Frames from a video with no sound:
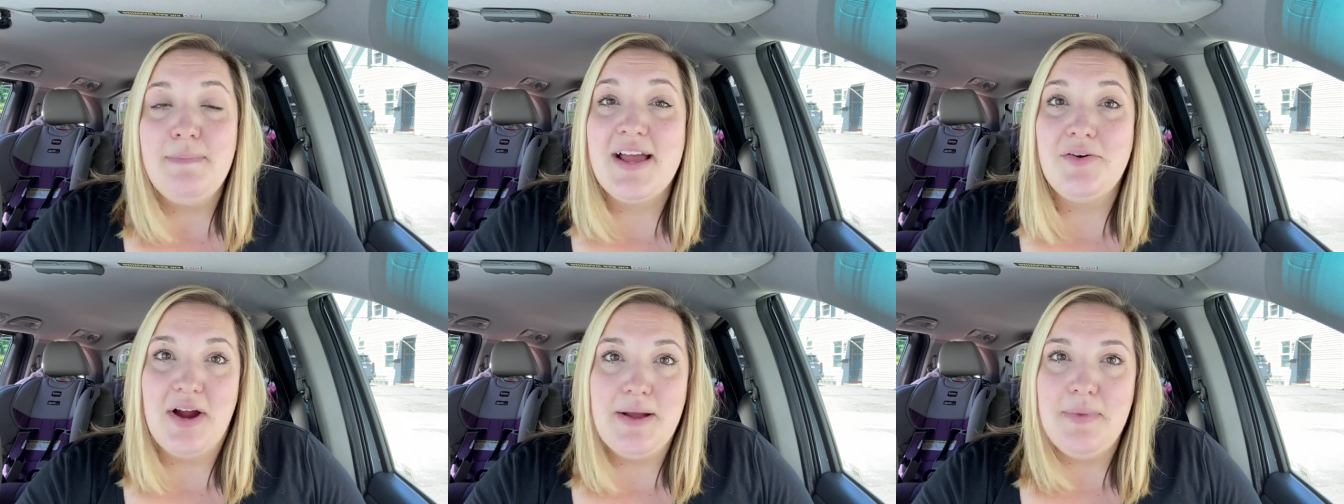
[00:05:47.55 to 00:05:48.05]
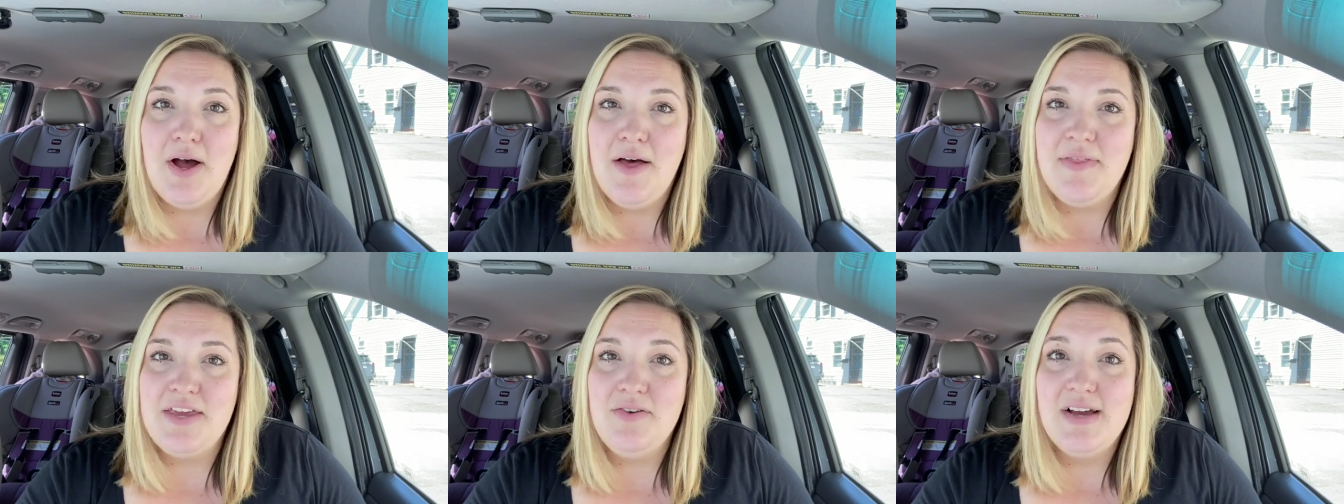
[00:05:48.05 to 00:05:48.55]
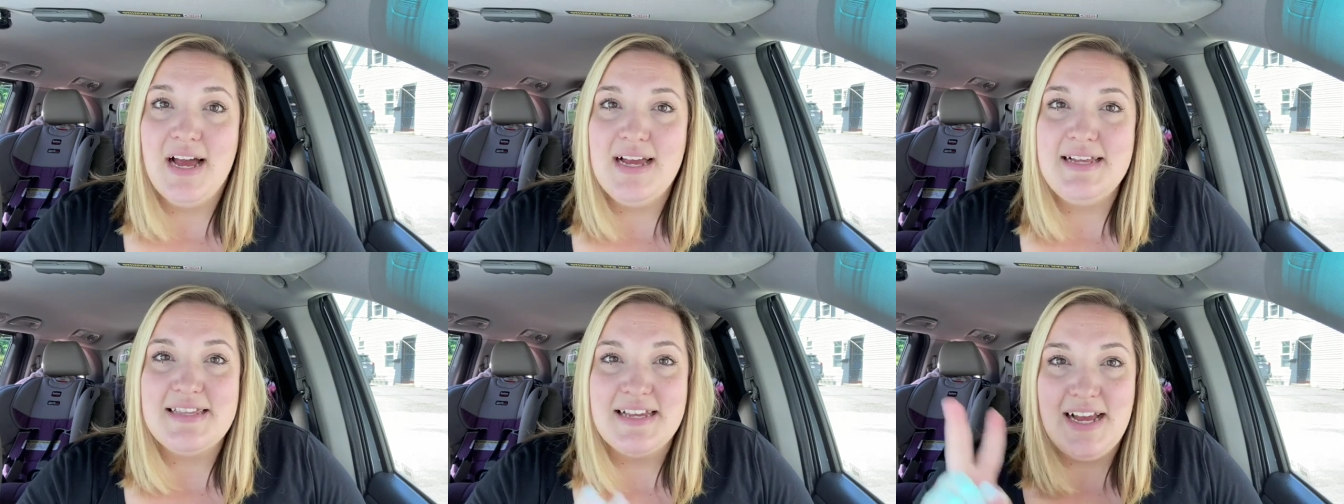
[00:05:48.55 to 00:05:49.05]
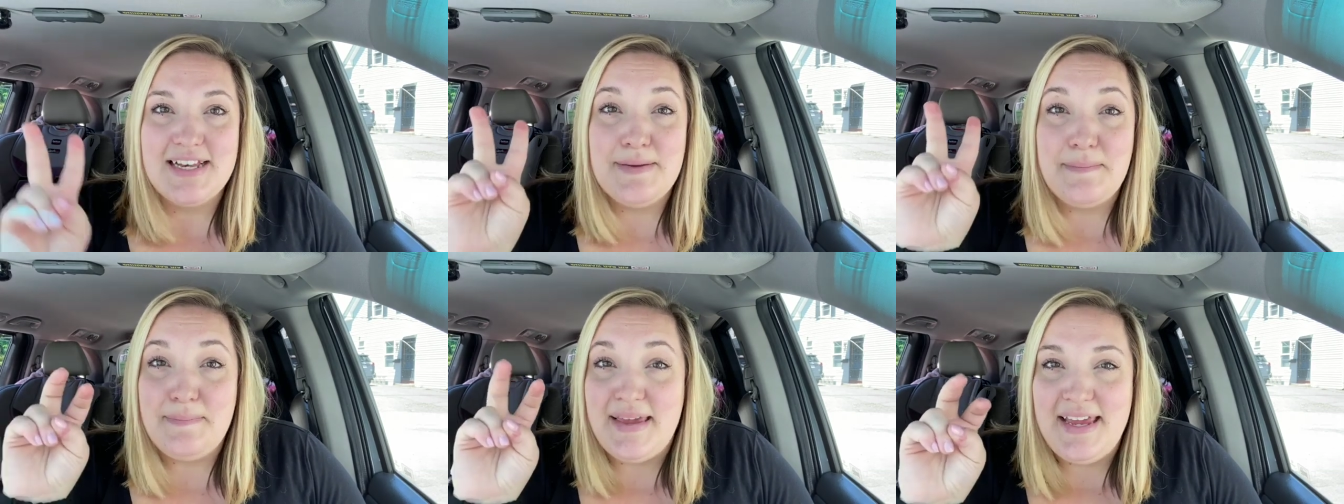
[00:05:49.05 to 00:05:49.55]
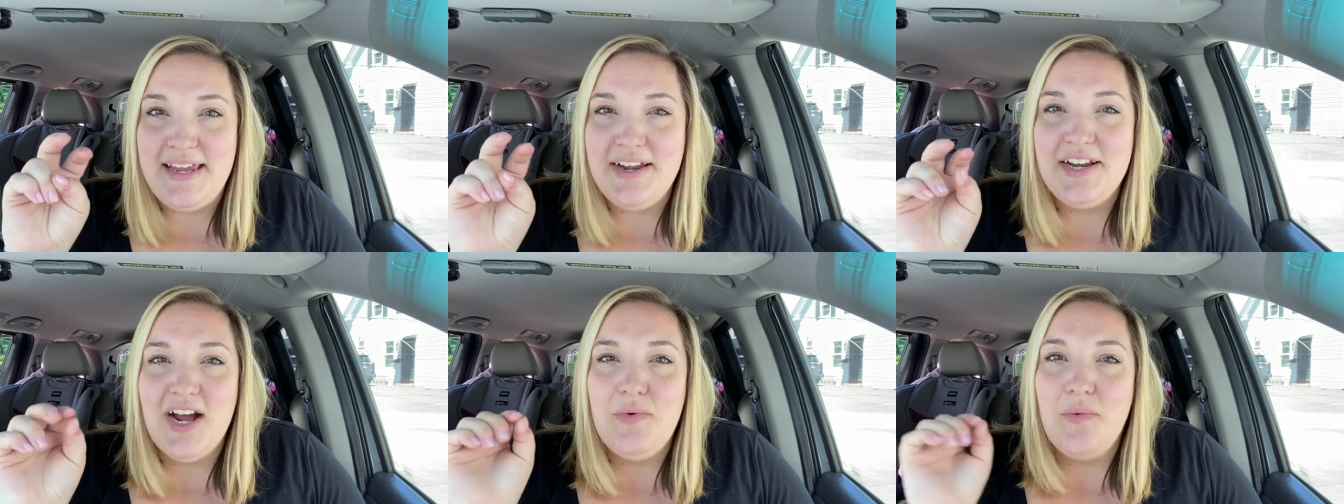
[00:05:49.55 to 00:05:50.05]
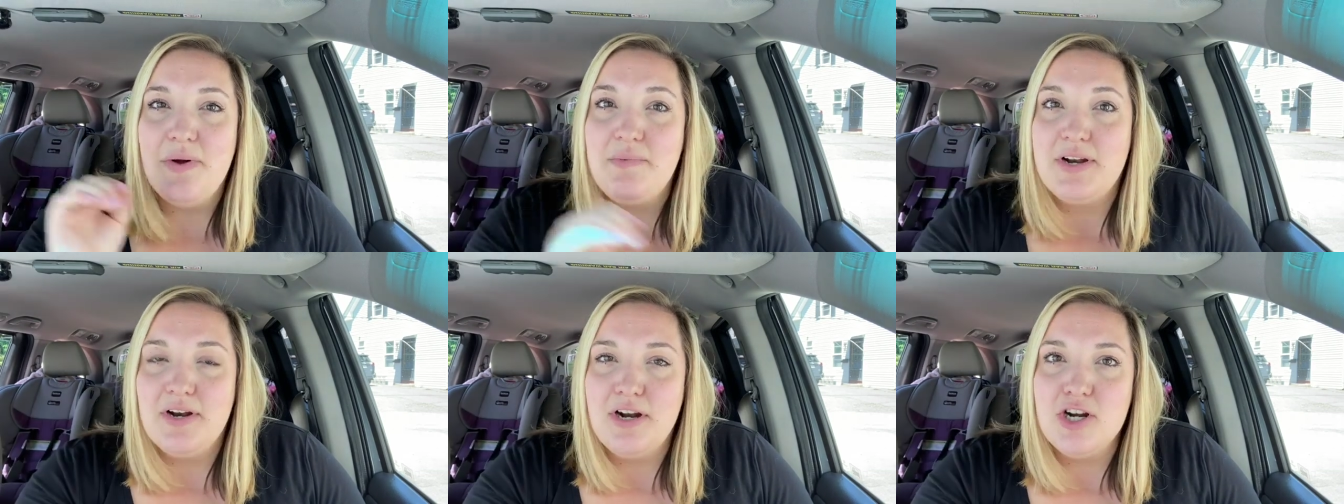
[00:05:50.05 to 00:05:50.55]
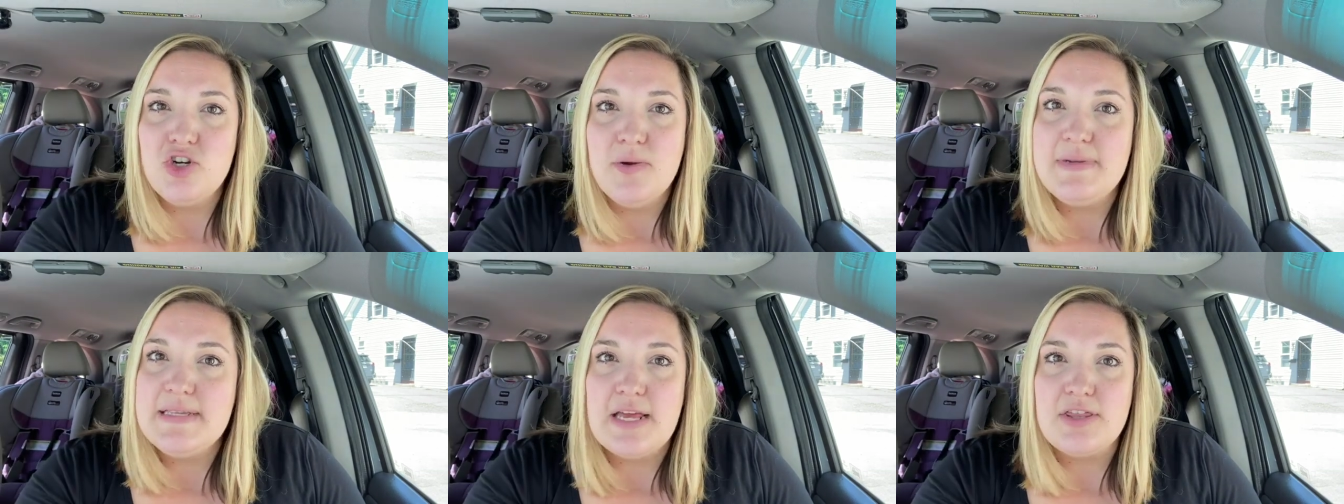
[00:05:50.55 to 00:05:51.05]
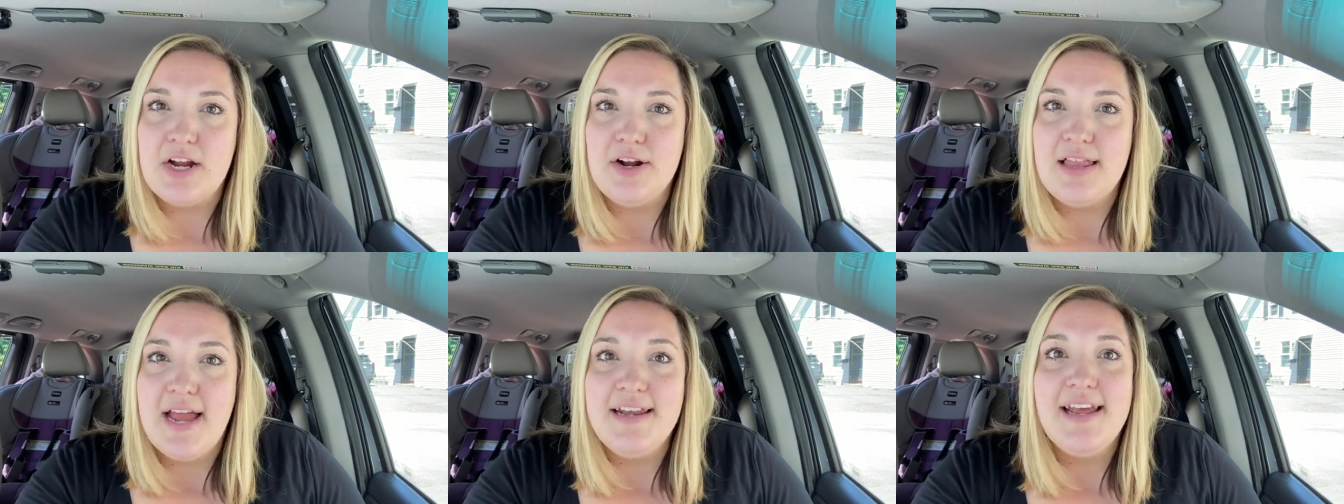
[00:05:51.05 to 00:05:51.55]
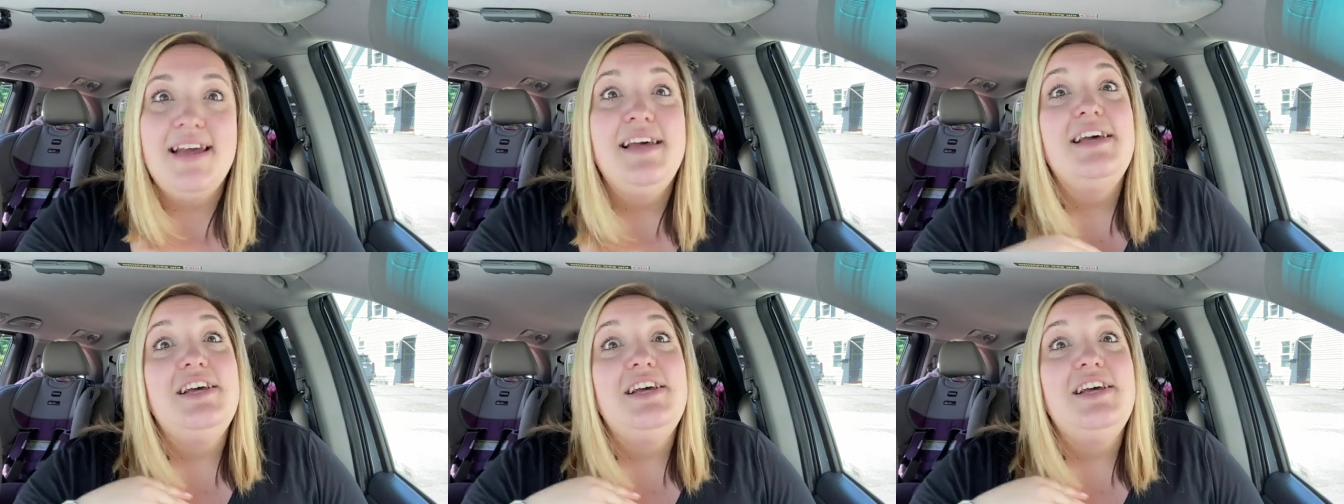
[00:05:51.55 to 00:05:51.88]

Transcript: My grandma that you guys got to meet, you know, when we went on our trip to South Carolina,